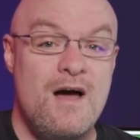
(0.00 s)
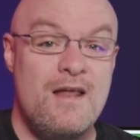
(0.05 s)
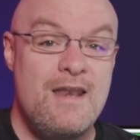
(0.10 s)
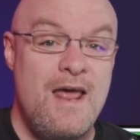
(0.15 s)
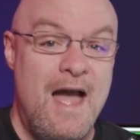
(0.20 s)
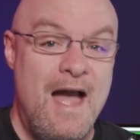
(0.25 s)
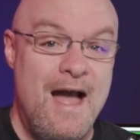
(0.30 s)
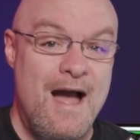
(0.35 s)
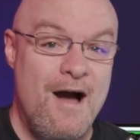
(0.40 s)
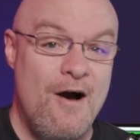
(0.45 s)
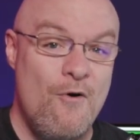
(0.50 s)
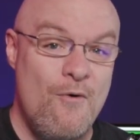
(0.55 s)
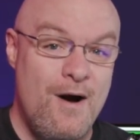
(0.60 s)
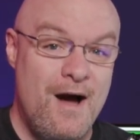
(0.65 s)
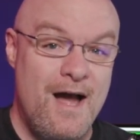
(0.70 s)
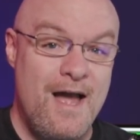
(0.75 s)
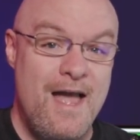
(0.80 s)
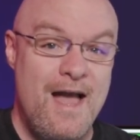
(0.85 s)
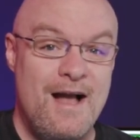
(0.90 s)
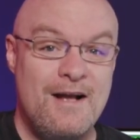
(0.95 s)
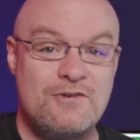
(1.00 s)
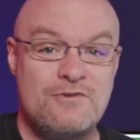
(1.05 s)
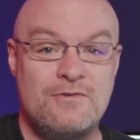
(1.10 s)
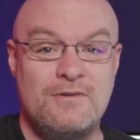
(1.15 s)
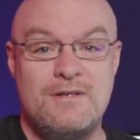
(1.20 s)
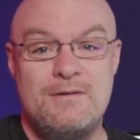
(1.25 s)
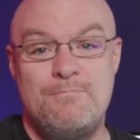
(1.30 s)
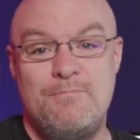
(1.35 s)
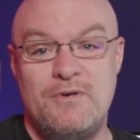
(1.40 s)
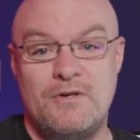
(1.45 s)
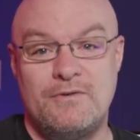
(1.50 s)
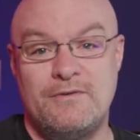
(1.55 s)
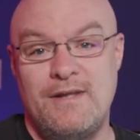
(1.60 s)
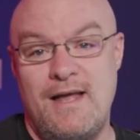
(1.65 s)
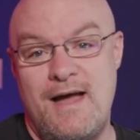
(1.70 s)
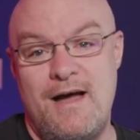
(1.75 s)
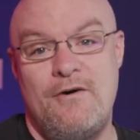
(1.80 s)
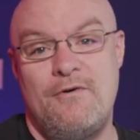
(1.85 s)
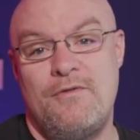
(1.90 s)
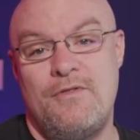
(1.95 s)
on how I actually
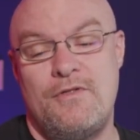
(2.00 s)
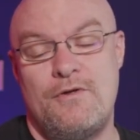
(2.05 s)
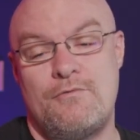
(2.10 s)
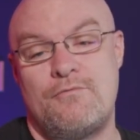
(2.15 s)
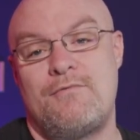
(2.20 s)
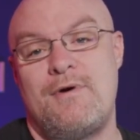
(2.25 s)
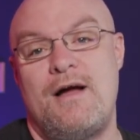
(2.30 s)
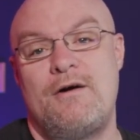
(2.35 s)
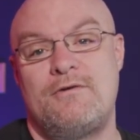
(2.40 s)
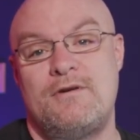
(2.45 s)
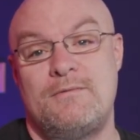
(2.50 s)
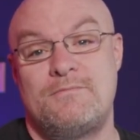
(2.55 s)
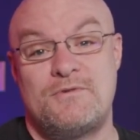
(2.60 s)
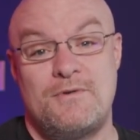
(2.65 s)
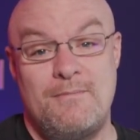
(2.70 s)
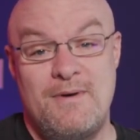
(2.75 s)
build out the roundup.